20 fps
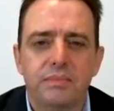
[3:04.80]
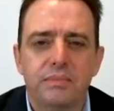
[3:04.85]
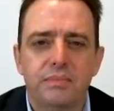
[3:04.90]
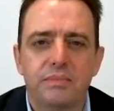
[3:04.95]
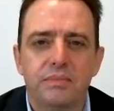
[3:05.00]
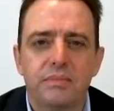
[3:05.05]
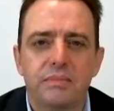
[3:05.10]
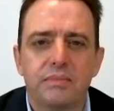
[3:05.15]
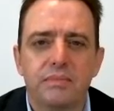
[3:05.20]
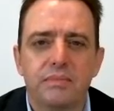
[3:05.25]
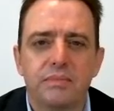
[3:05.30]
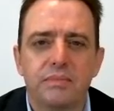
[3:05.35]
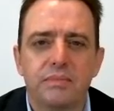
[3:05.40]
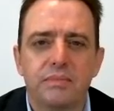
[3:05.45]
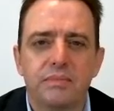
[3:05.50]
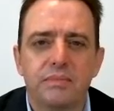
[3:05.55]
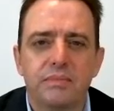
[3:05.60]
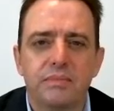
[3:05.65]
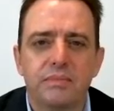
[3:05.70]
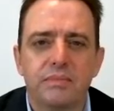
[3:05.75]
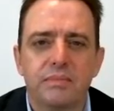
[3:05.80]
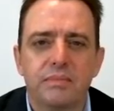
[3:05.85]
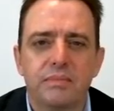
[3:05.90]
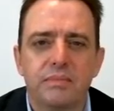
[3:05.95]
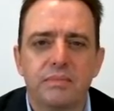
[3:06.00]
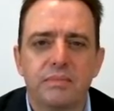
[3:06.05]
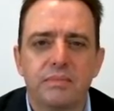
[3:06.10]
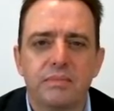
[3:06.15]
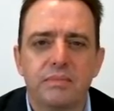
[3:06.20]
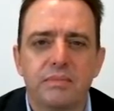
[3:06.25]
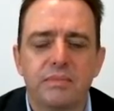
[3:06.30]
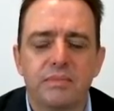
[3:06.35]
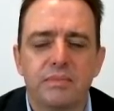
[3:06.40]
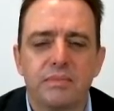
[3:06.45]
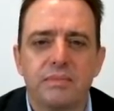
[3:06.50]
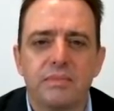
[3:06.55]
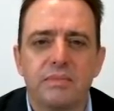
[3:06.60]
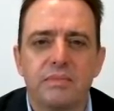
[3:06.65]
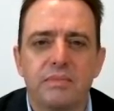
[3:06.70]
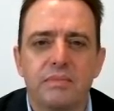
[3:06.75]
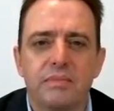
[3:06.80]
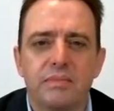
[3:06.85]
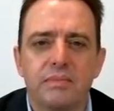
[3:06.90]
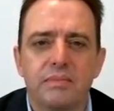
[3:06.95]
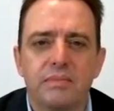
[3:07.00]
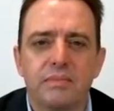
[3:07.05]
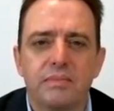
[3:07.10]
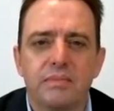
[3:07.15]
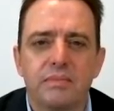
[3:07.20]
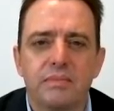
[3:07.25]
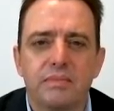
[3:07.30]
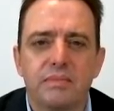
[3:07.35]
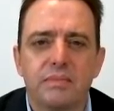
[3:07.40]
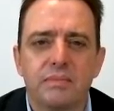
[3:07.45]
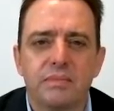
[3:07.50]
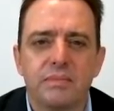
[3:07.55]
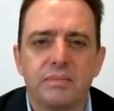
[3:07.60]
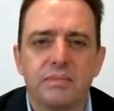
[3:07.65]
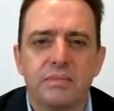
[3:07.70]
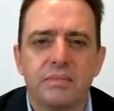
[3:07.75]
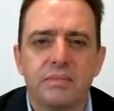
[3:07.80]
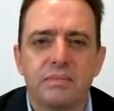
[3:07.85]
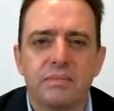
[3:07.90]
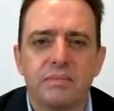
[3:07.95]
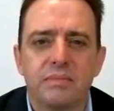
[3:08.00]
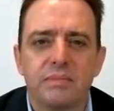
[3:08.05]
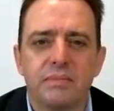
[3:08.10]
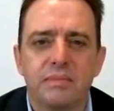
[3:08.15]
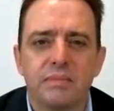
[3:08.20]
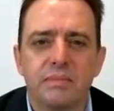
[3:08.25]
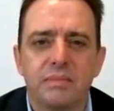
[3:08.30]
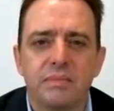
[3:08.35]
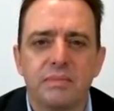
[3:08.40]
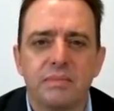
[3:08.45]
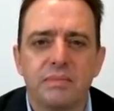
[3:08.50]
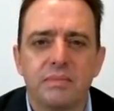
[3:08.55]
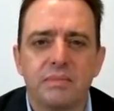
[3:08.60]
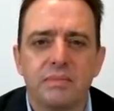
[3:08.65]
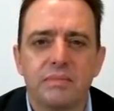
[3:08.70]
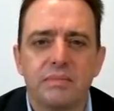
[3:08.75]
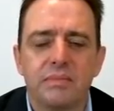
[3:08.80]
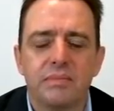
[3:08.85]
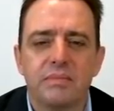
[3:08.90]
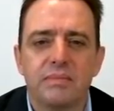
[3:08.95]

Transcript: No words are spoken by the person on screen.